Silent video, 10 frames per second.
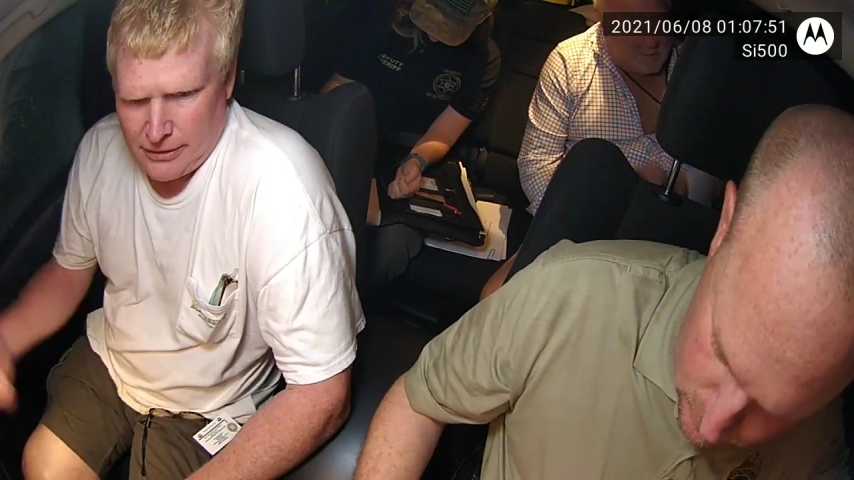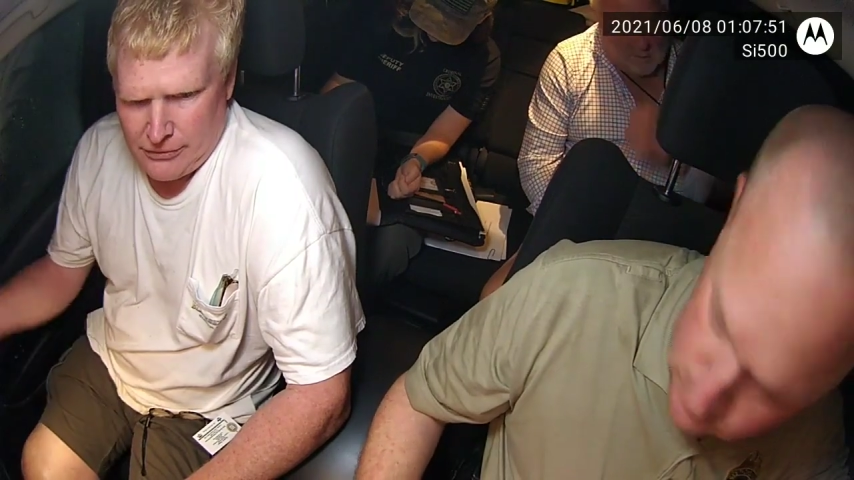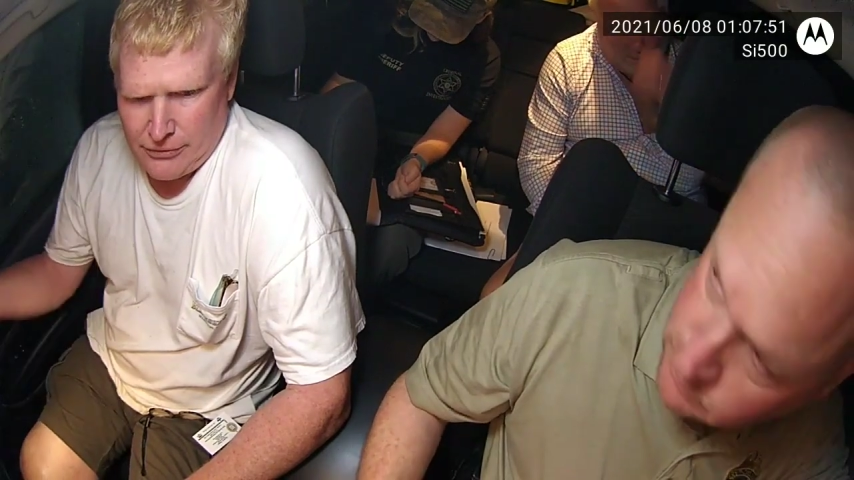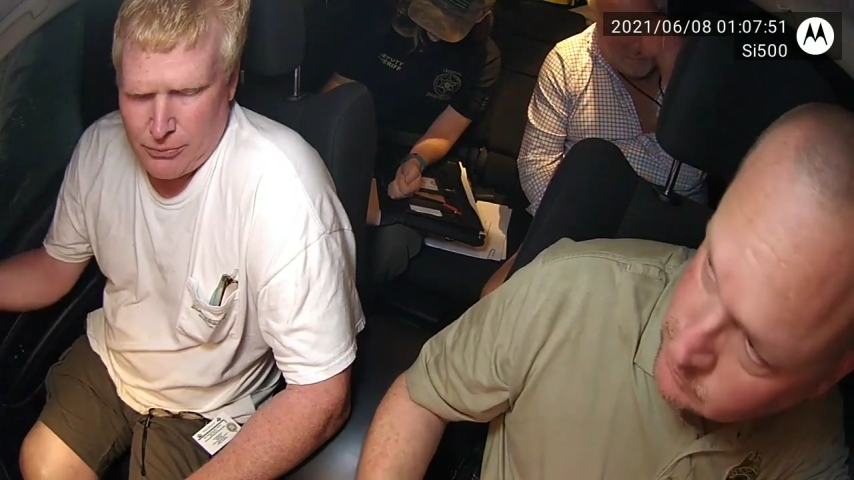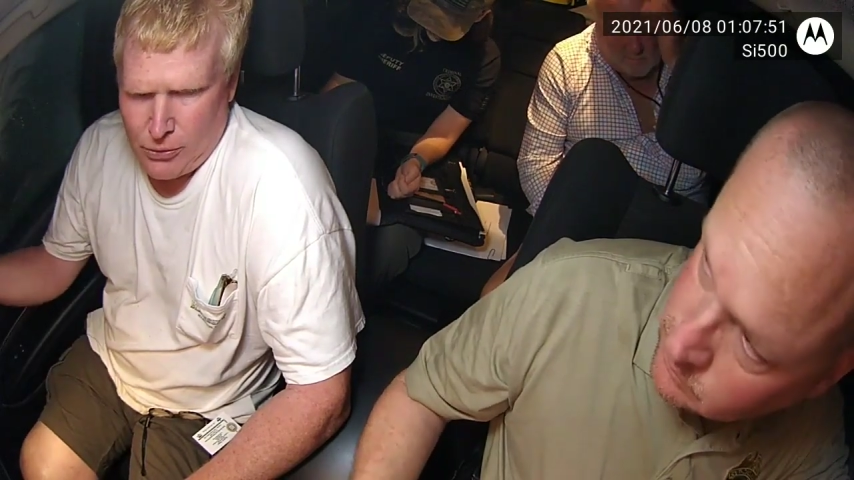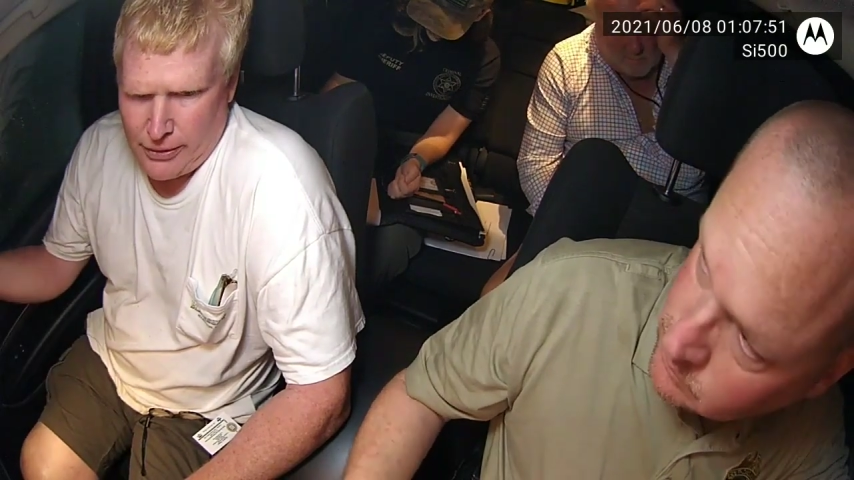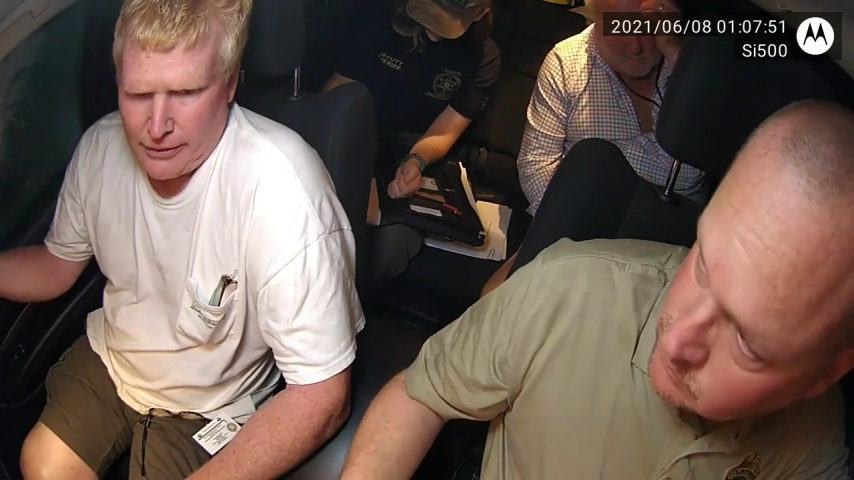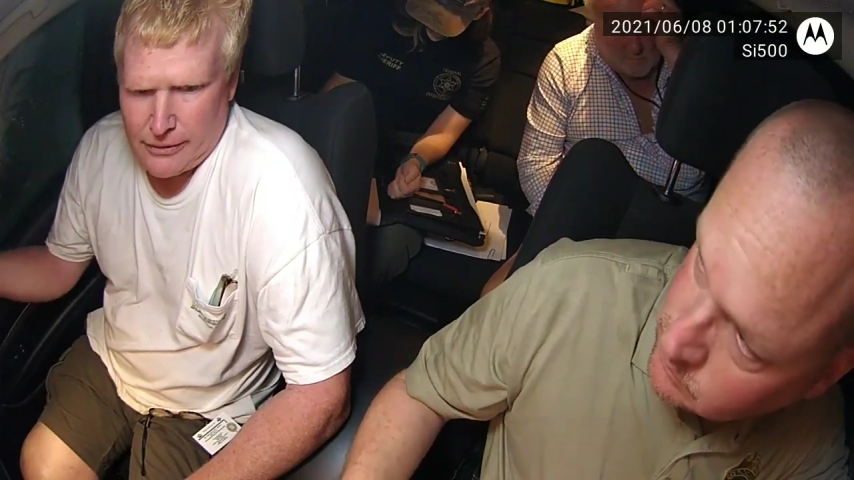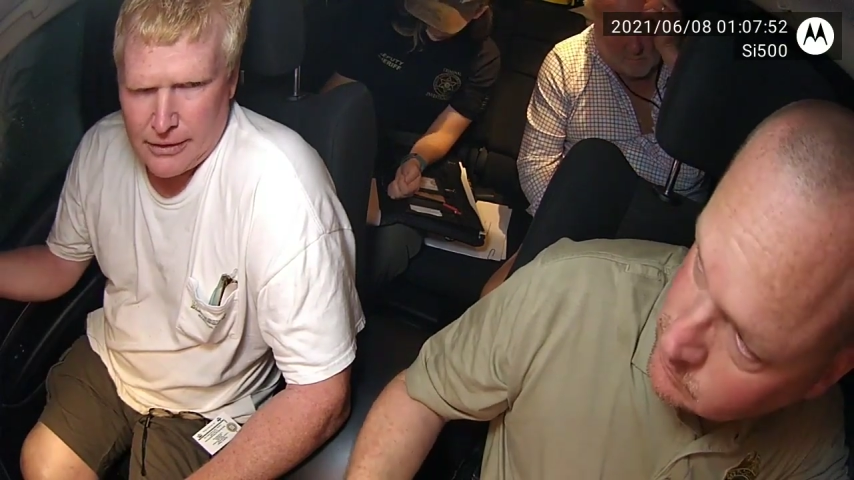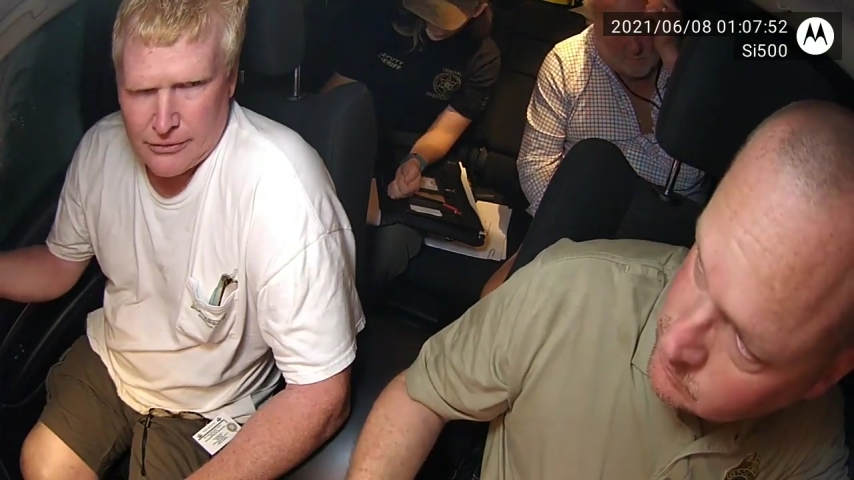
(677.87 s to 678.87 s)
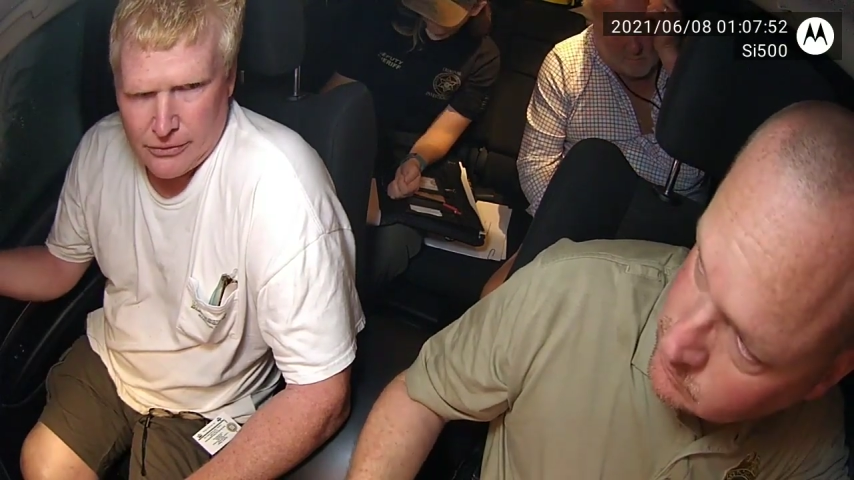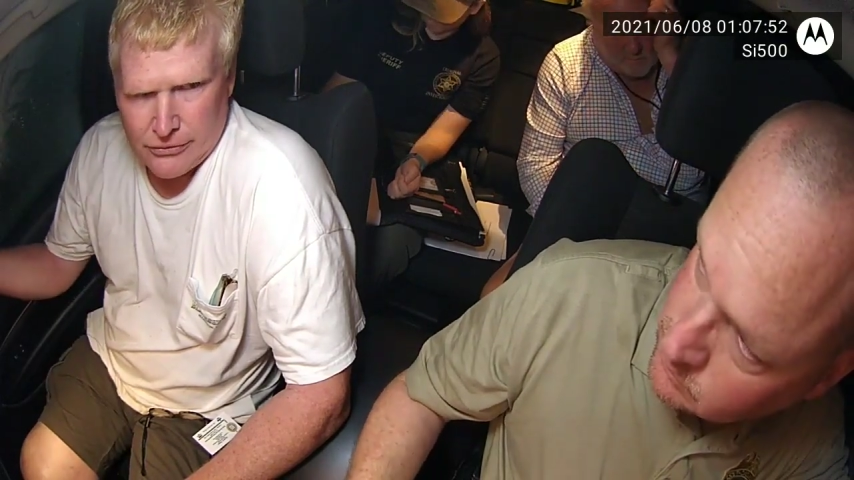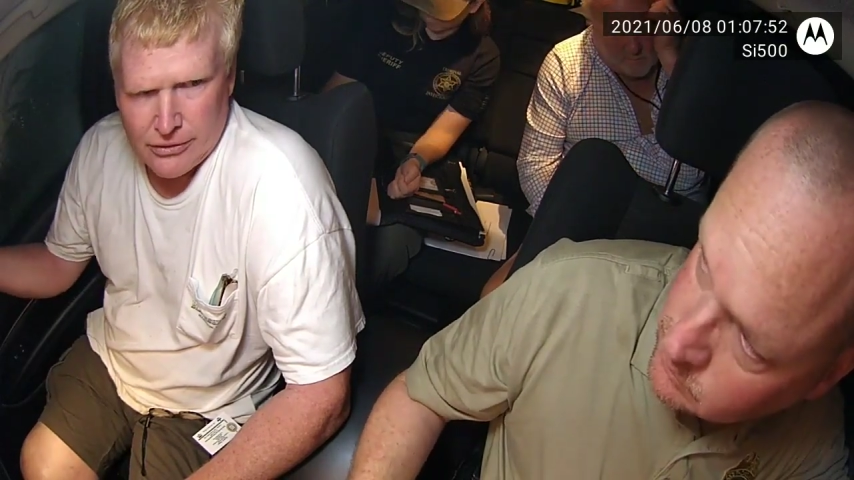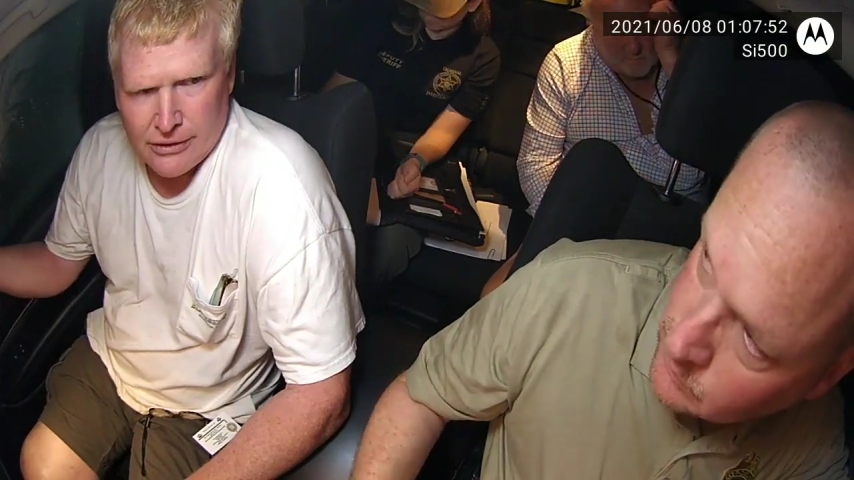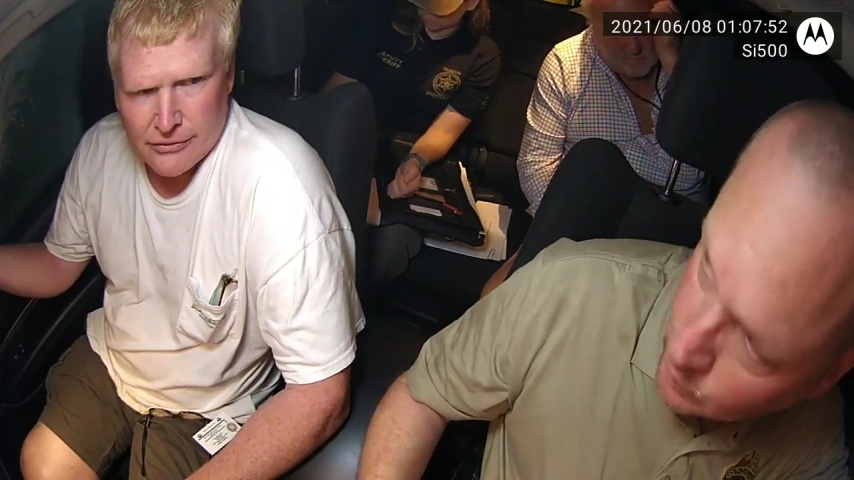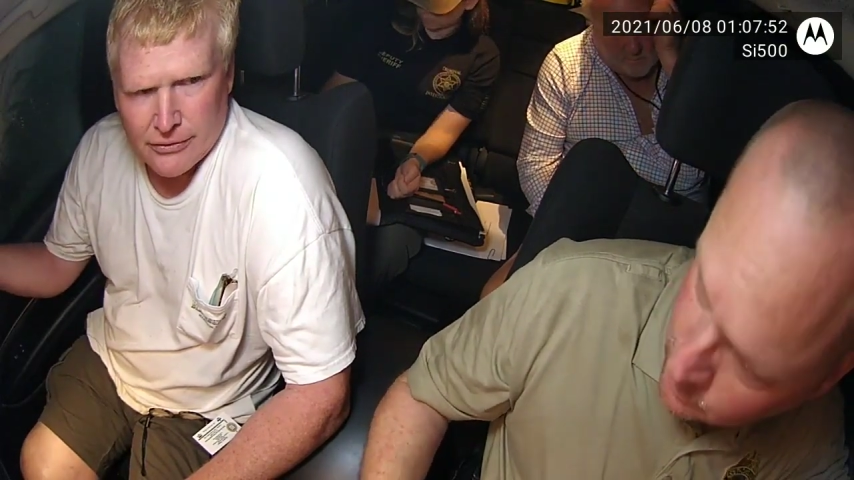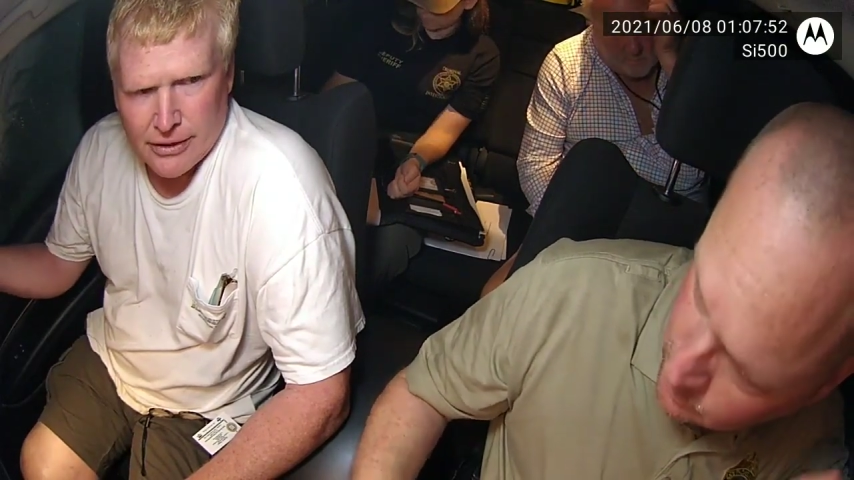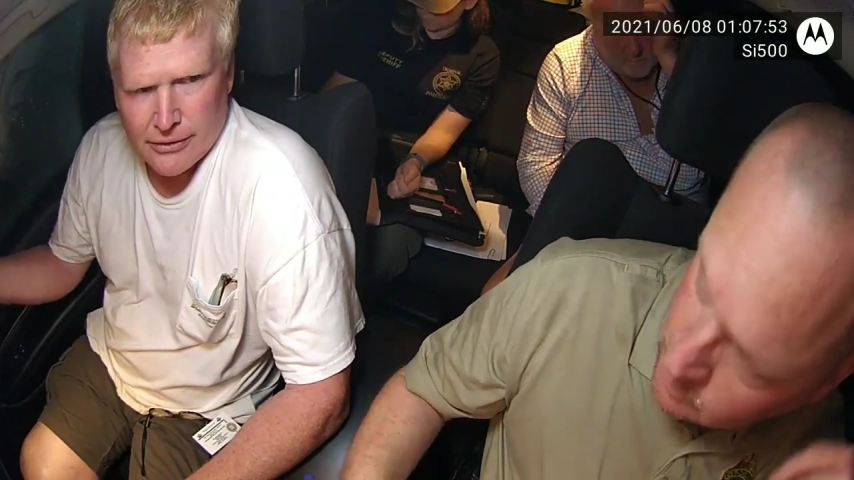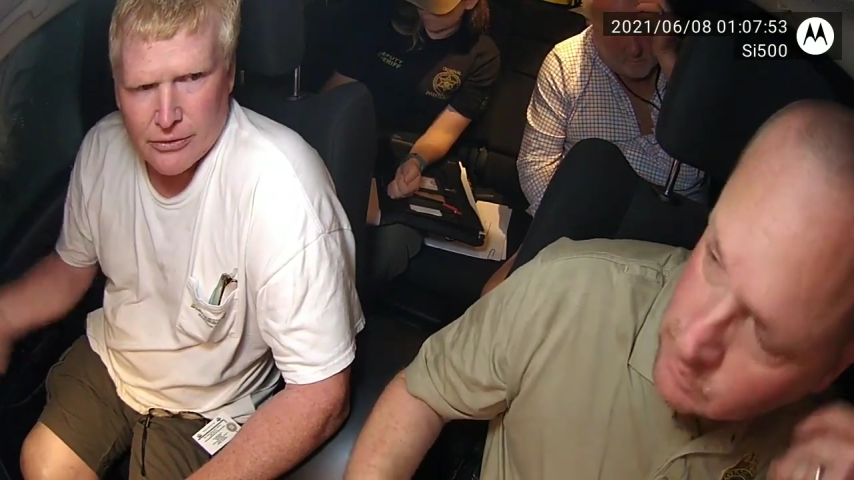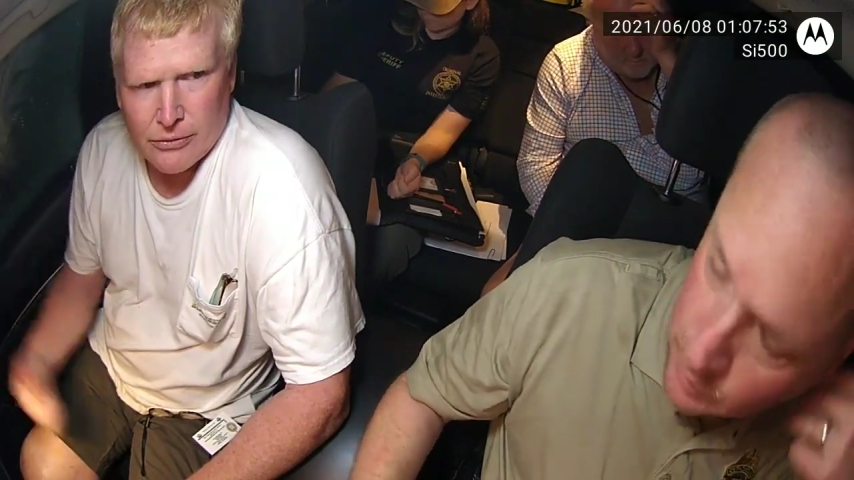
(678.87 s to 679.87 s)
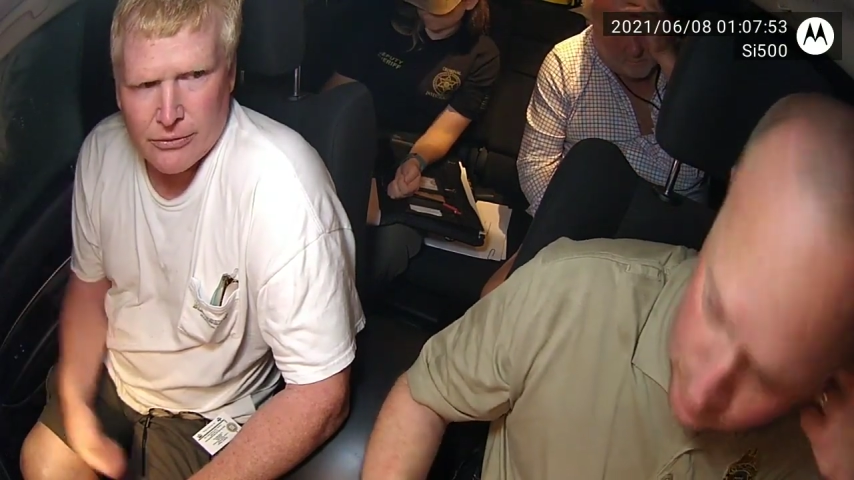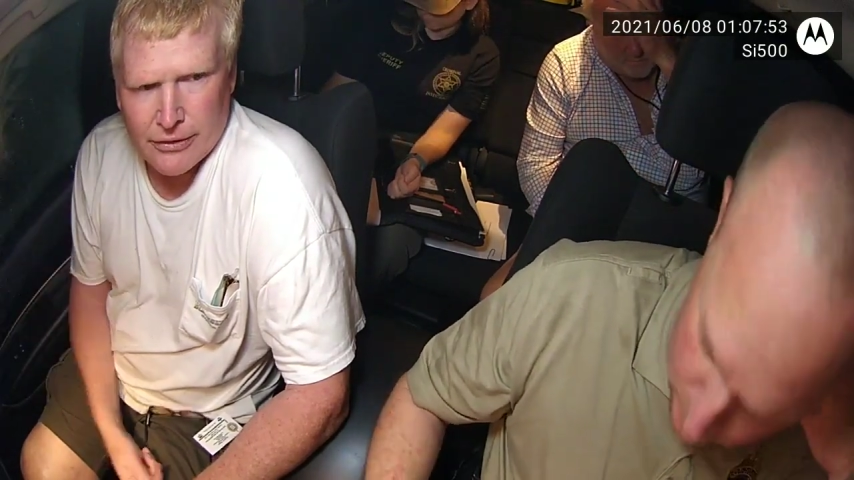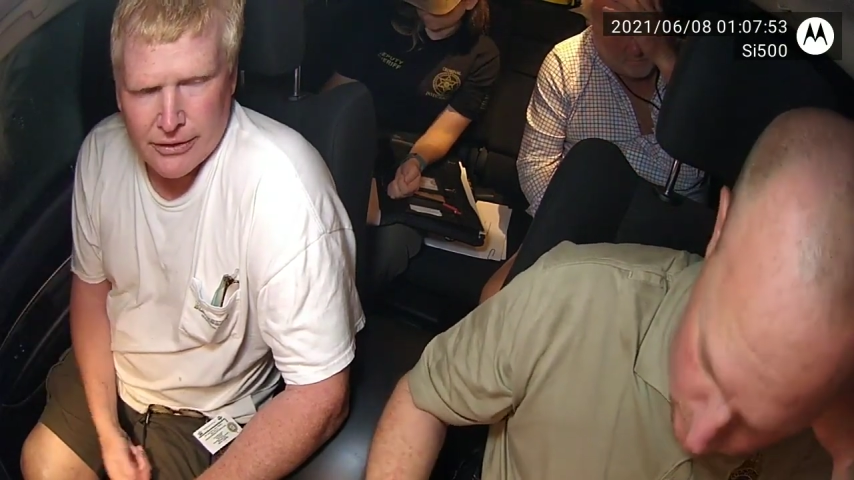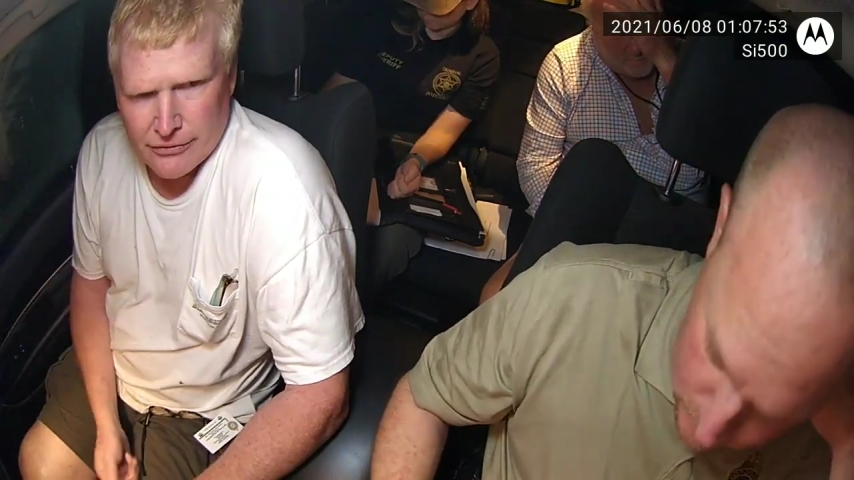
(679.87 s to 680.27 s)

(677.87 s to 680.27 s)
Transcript: he's the boy that I told you lives okay. around the corner. Okay.